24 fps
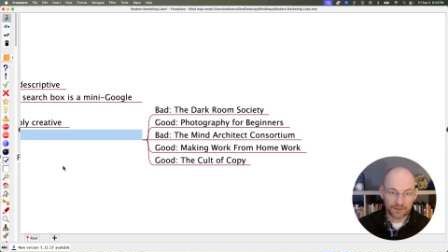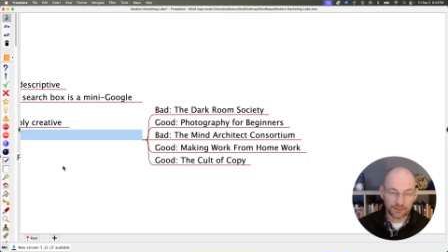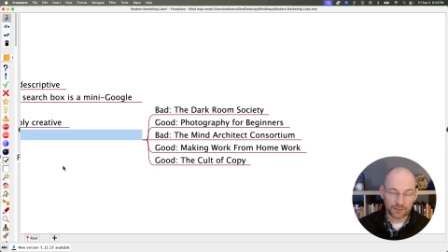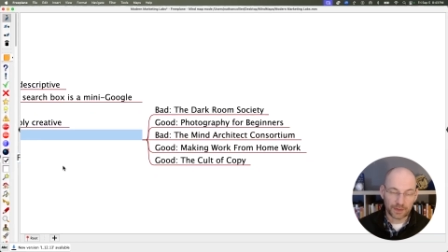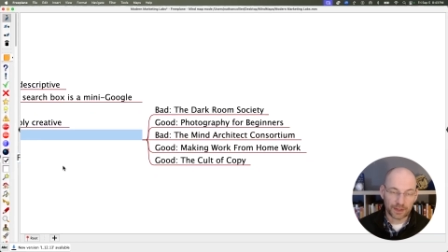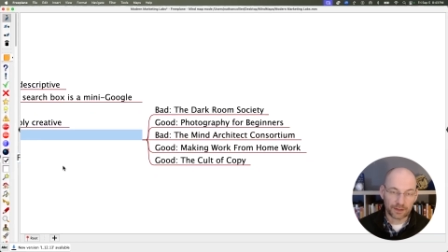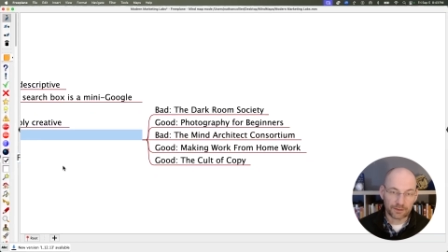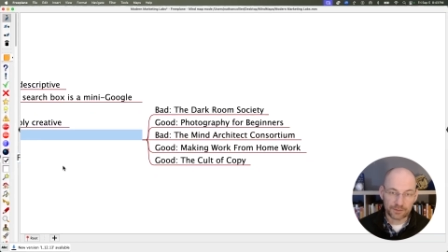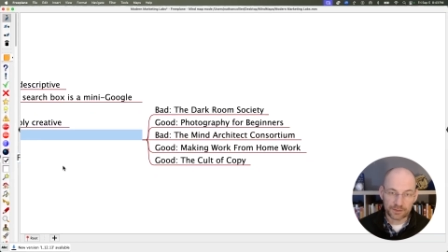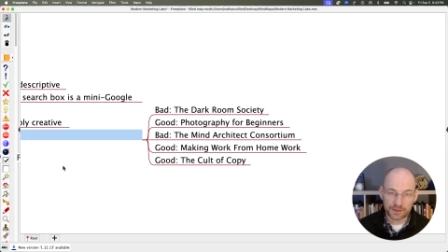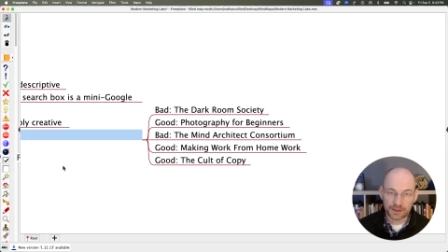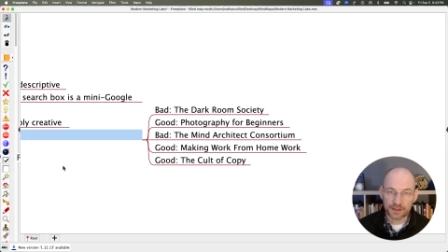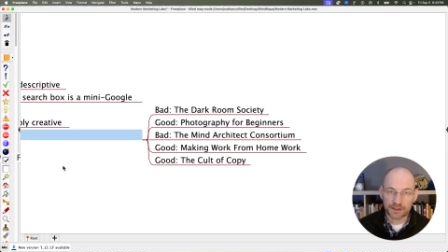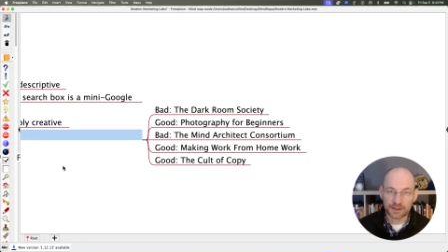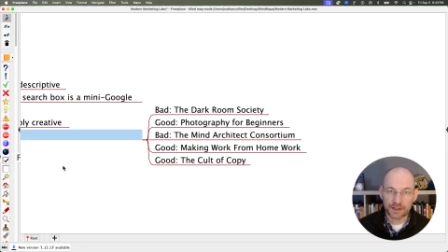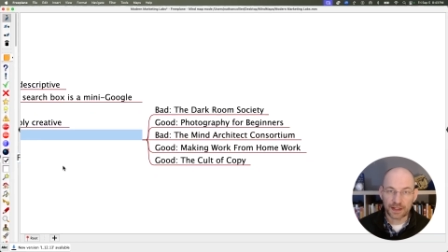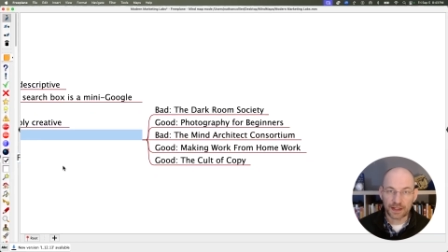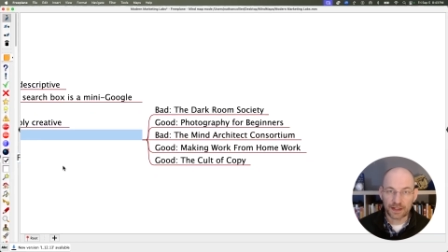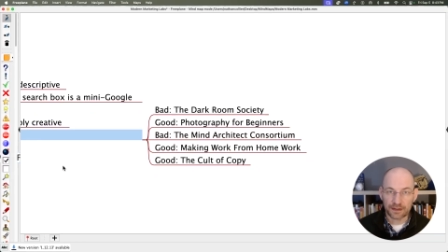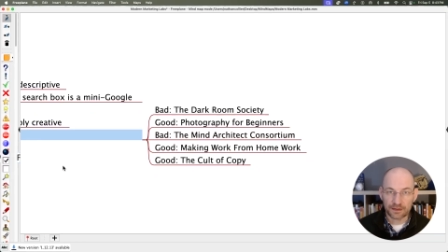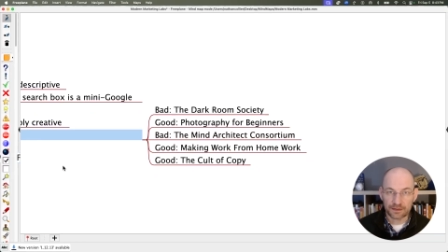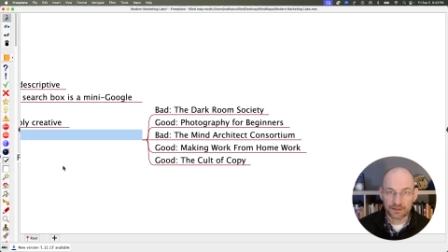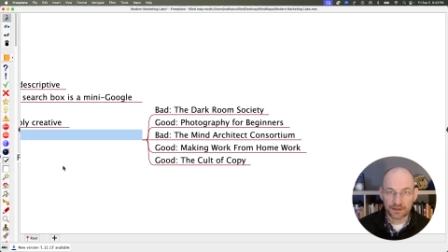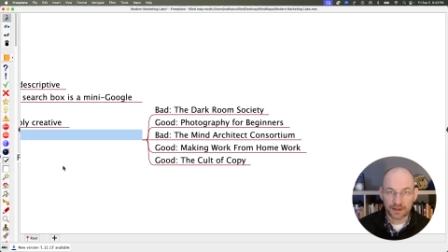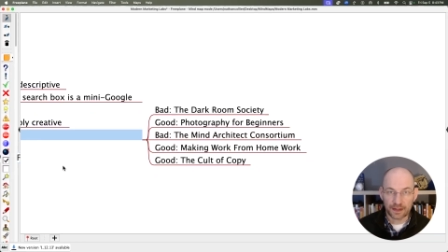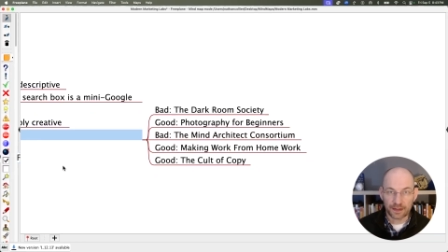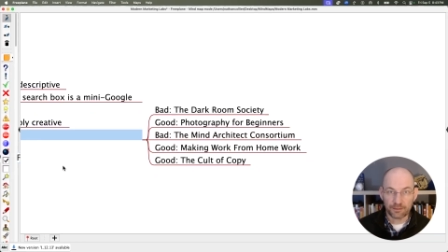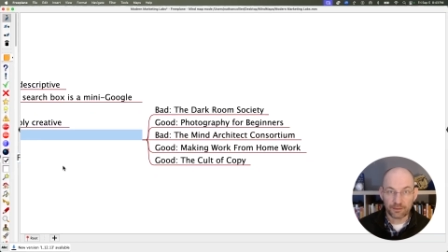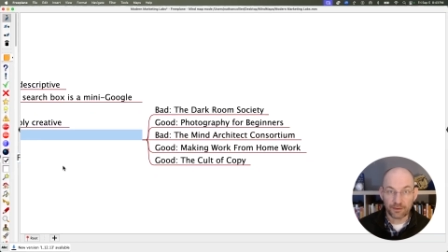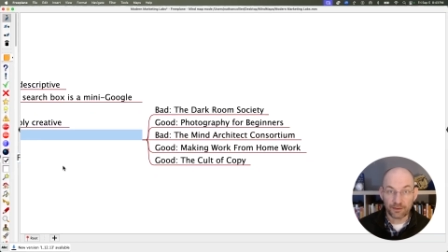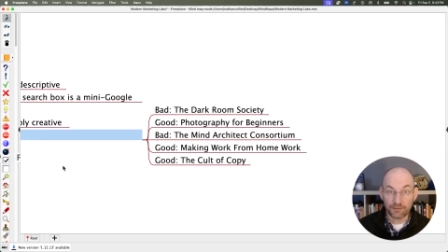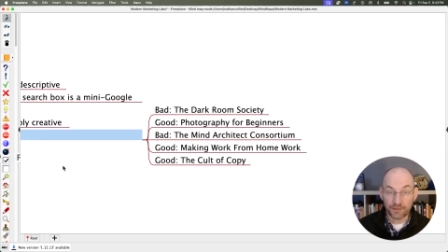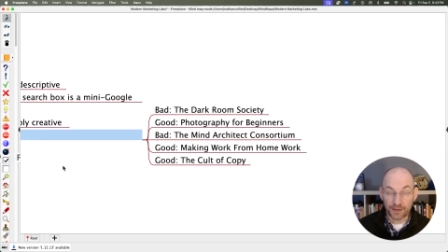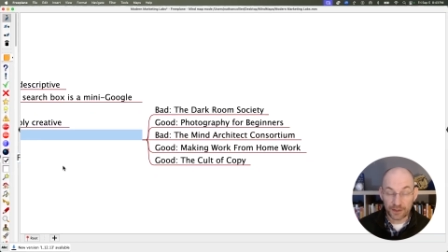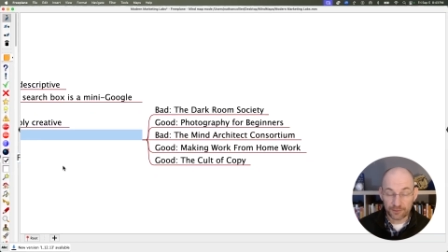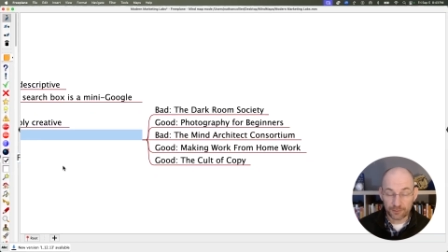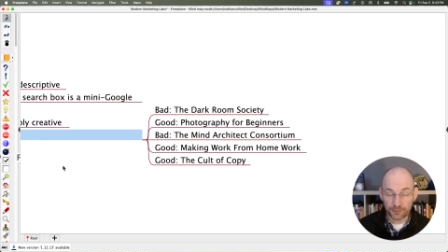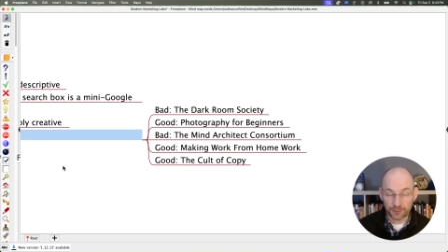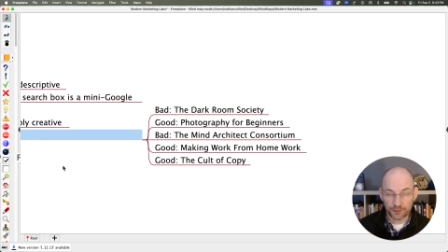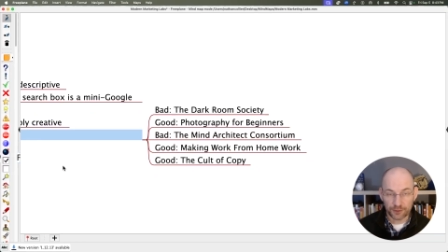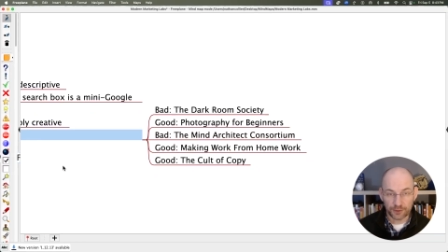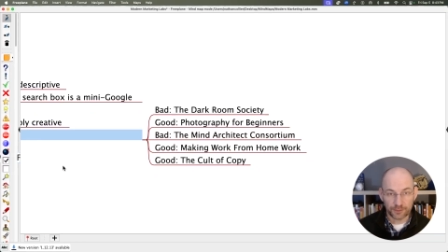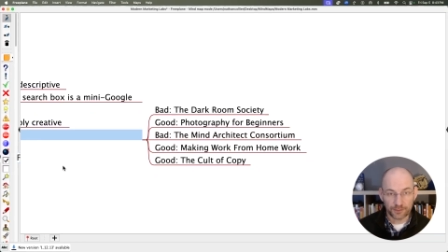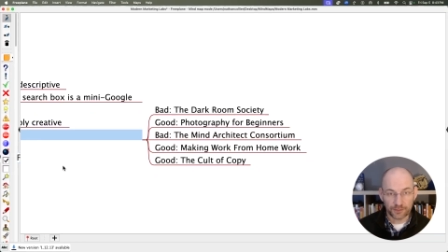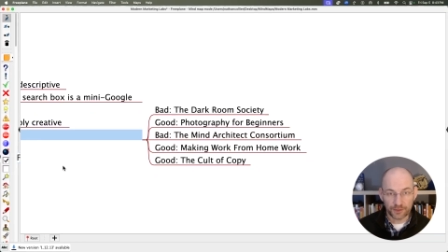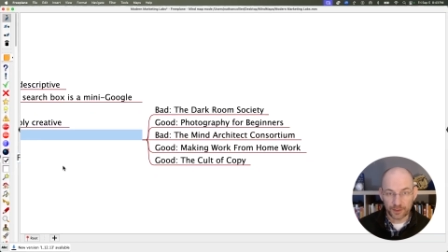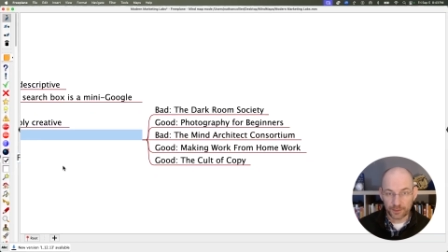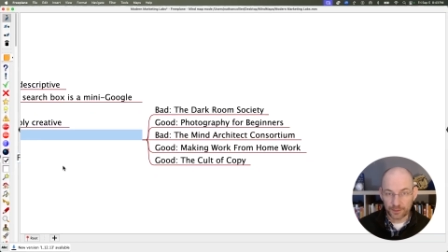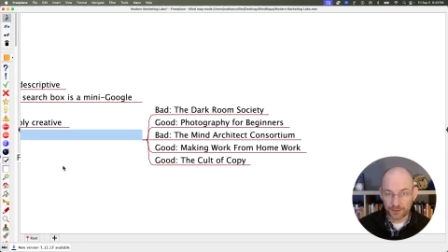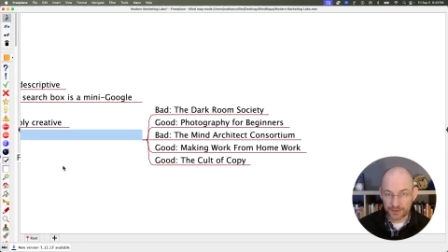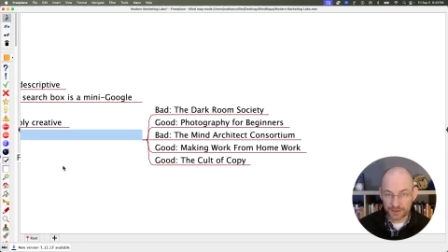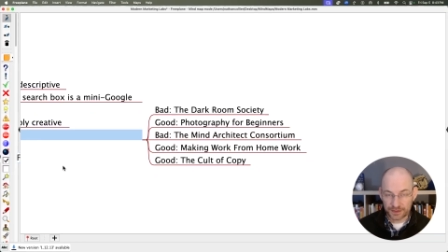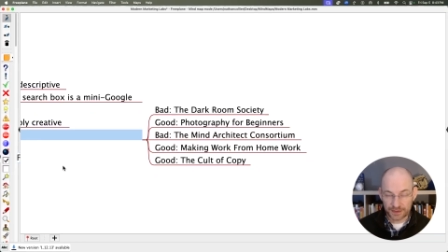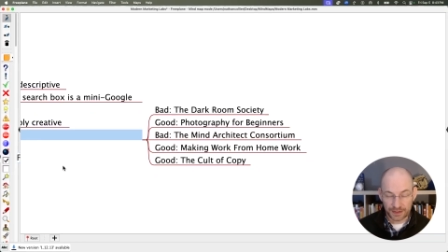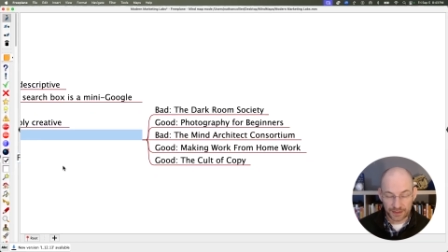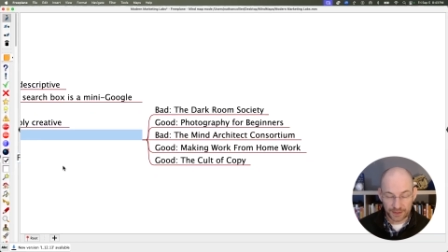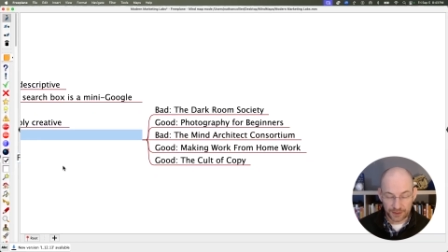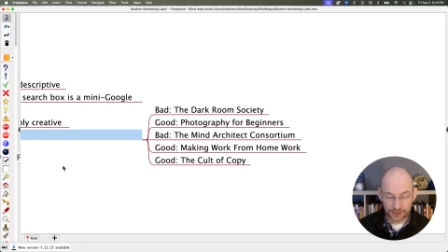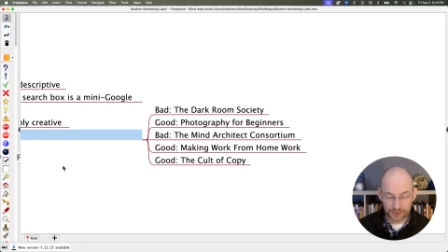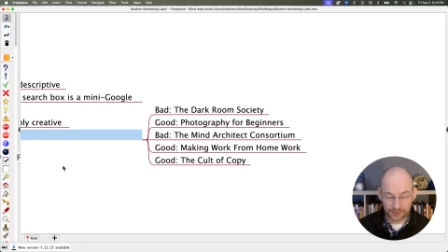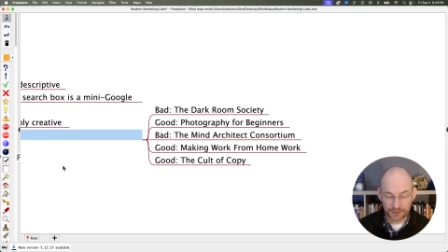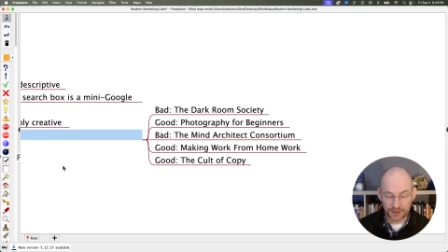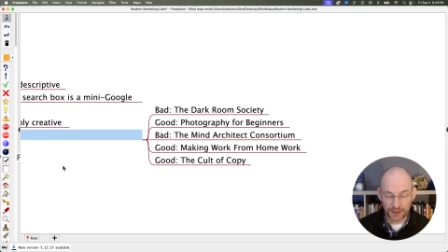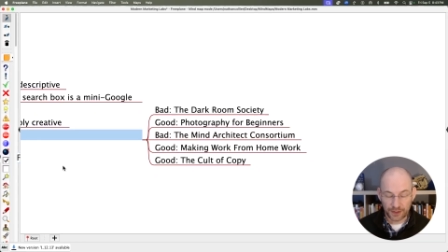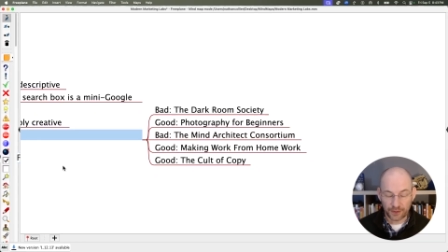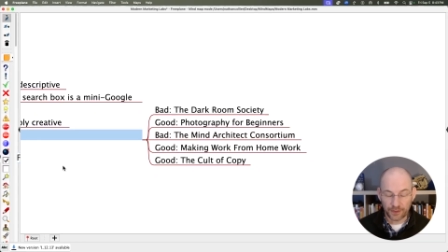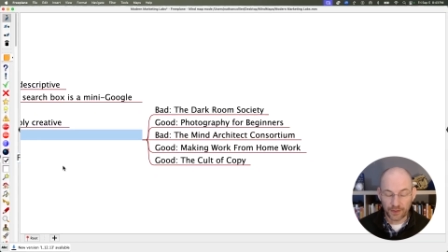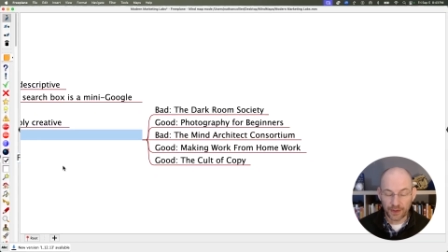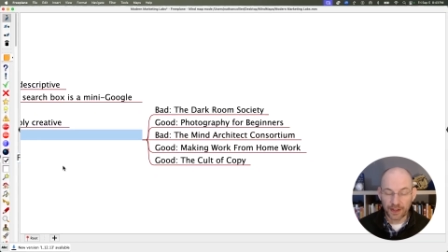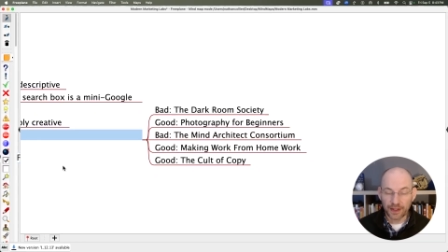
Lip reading: when I was teaching how to set up Facebook groups almost 10 years ago.